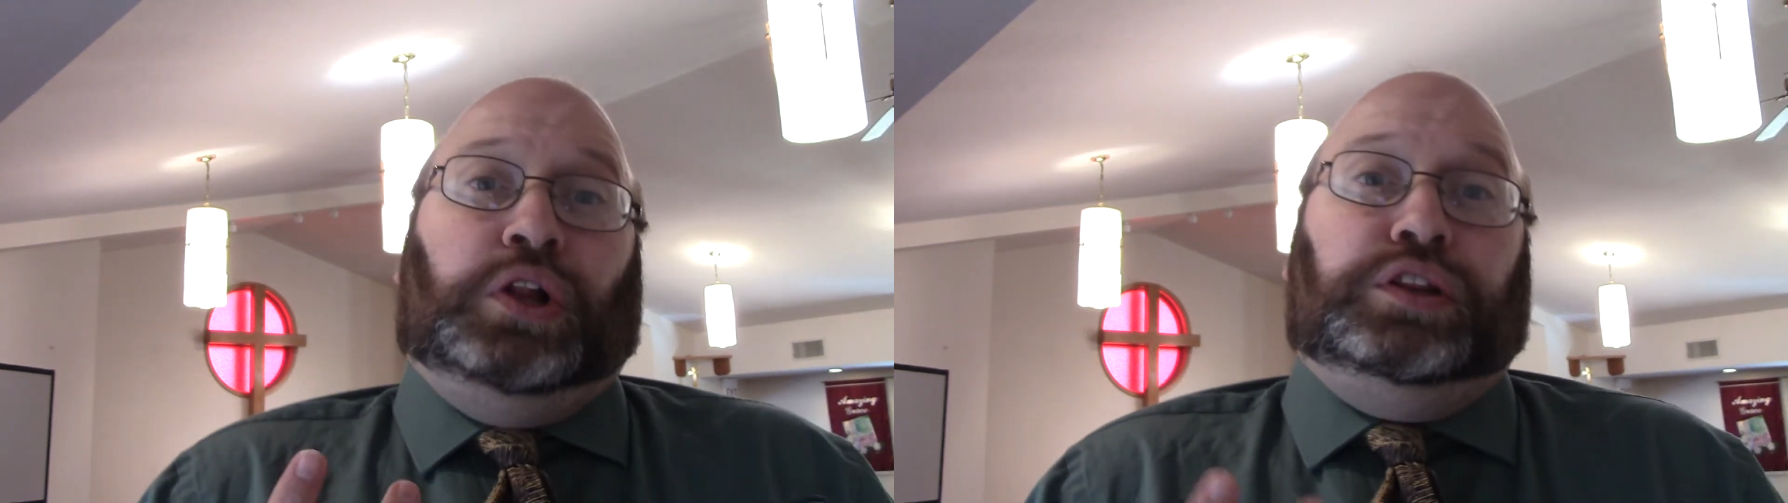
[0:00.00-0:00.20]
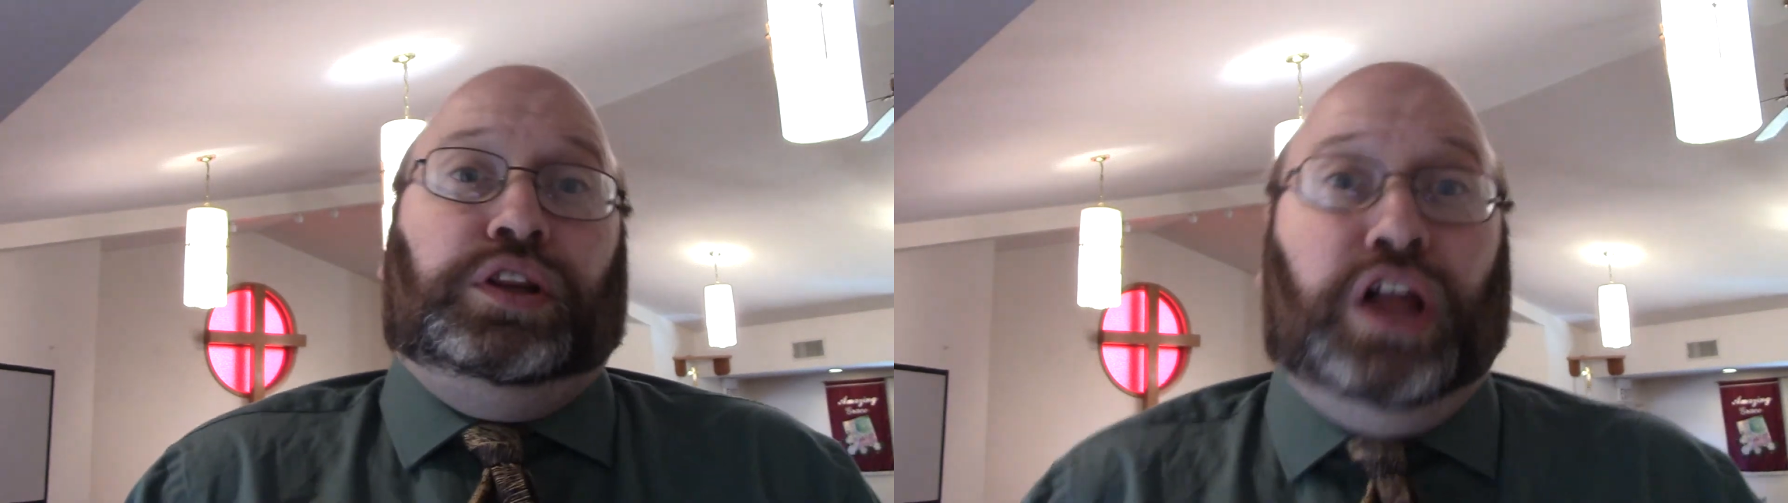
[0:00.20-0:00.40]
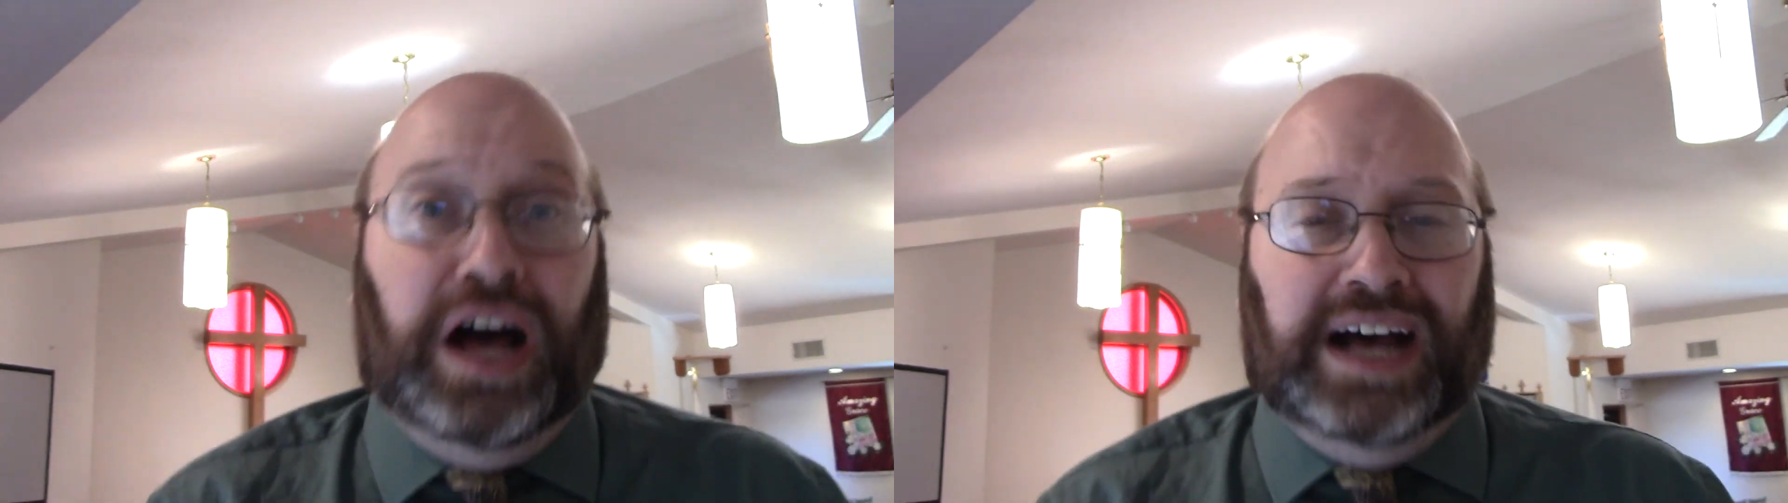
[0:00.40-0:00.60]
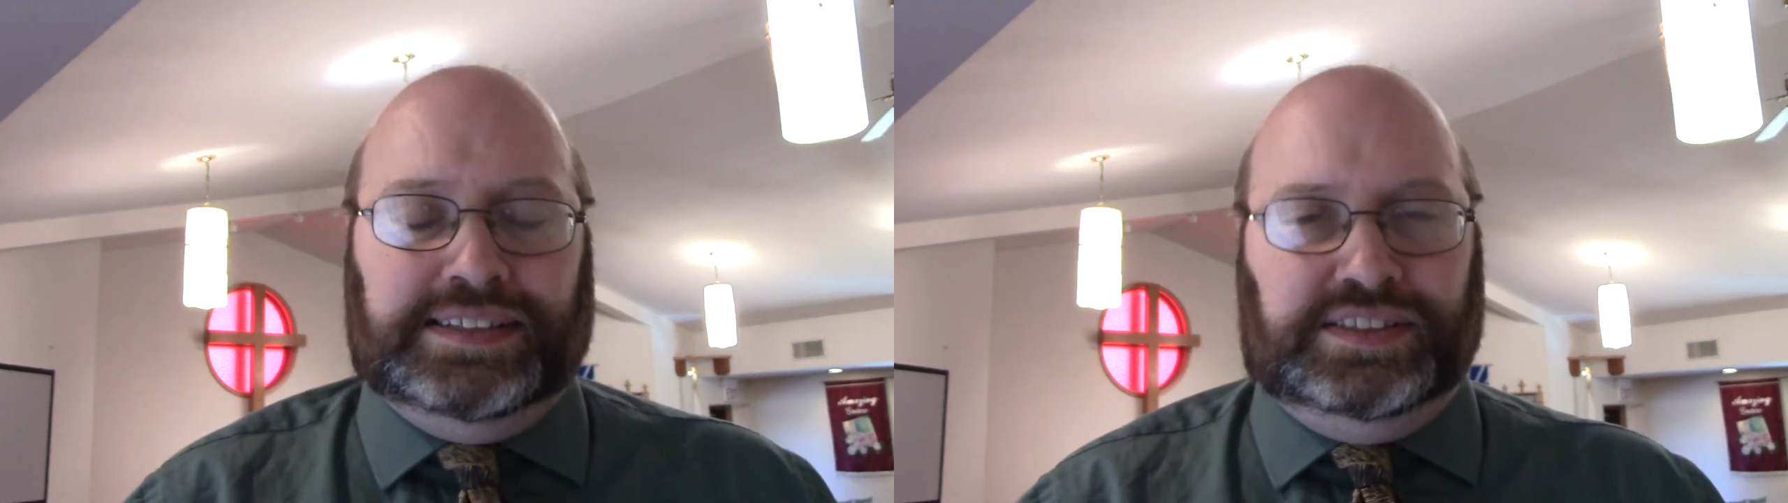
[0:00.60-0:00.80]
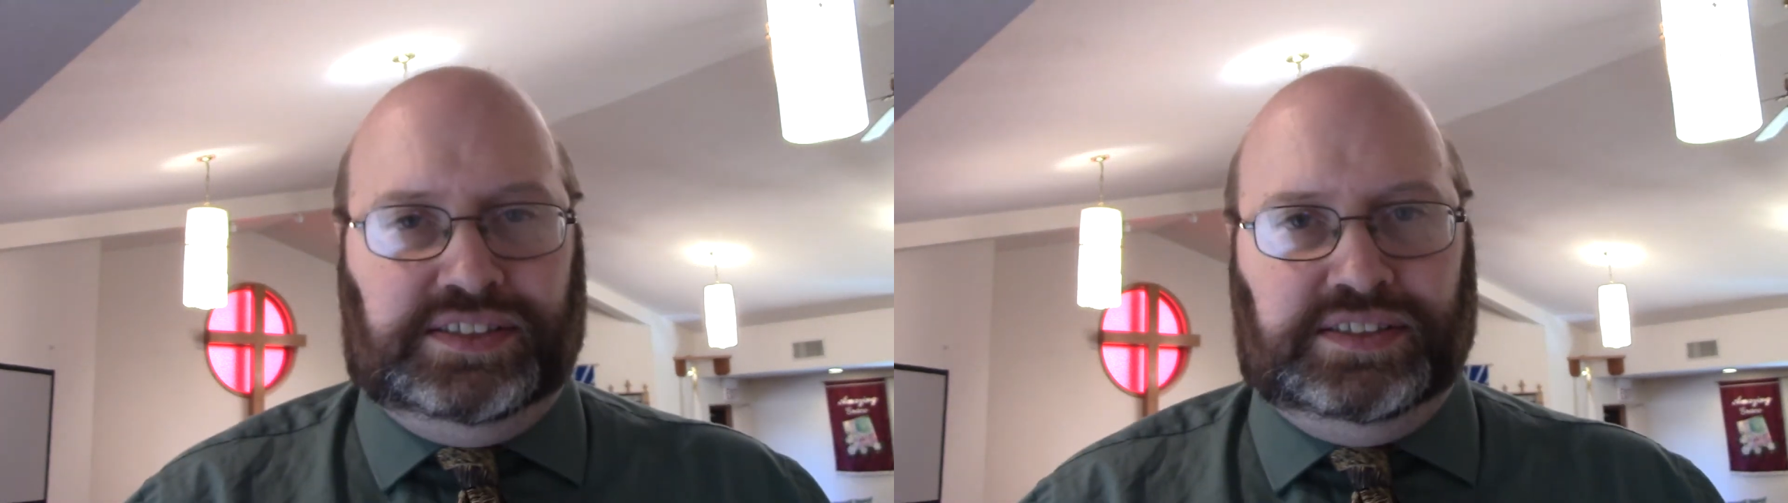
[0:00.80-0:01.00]

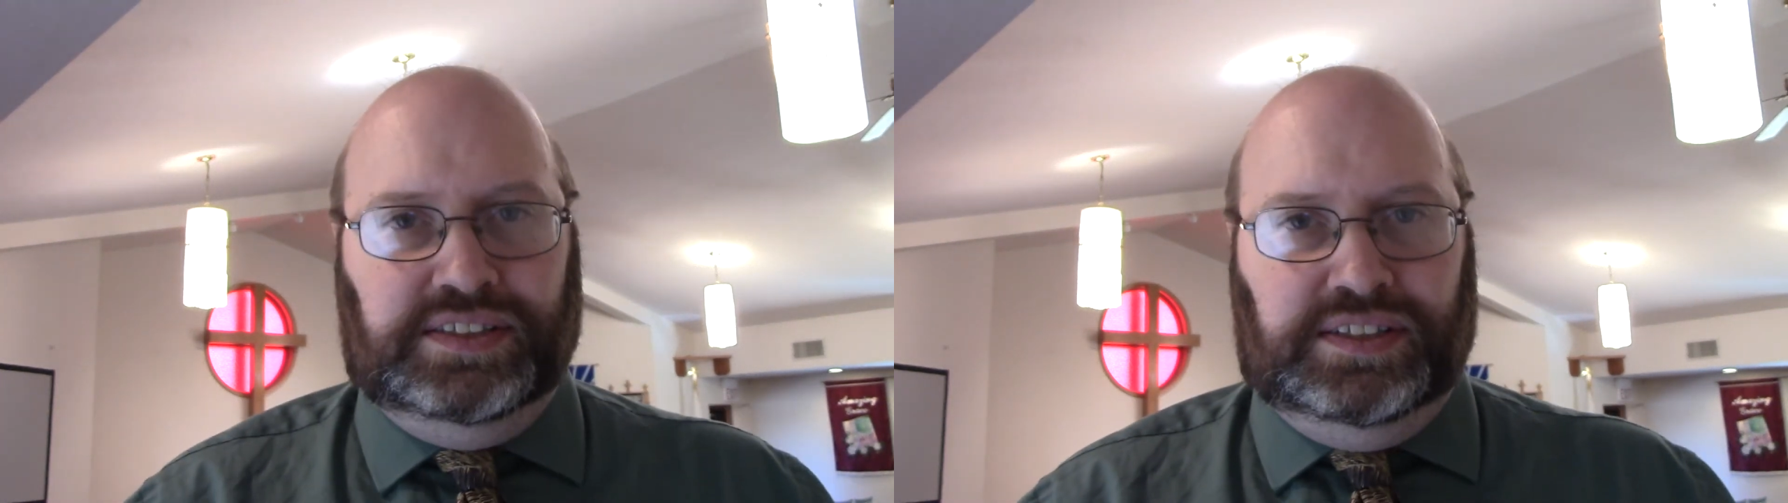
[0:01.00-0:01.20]
lot?